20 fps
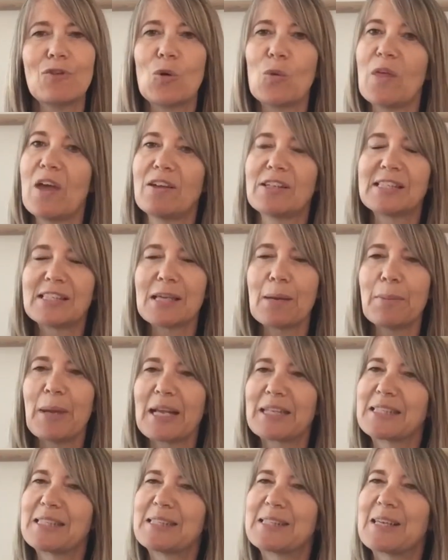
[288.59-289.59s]
or there's some
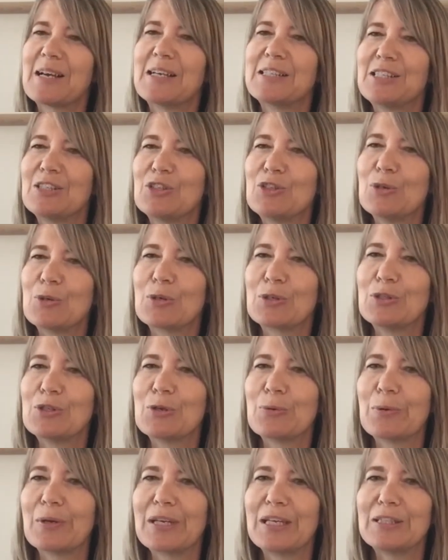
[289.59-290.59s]
exercises you can
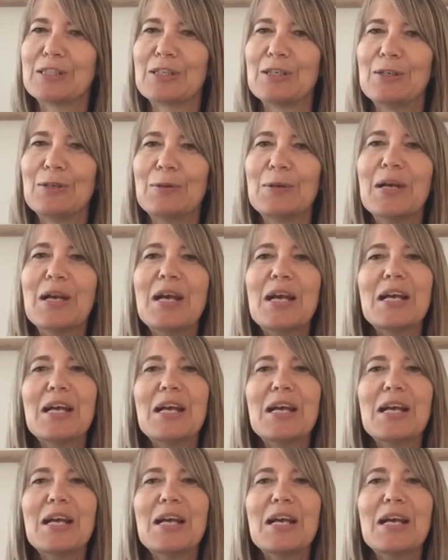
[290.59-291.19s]
do on it too.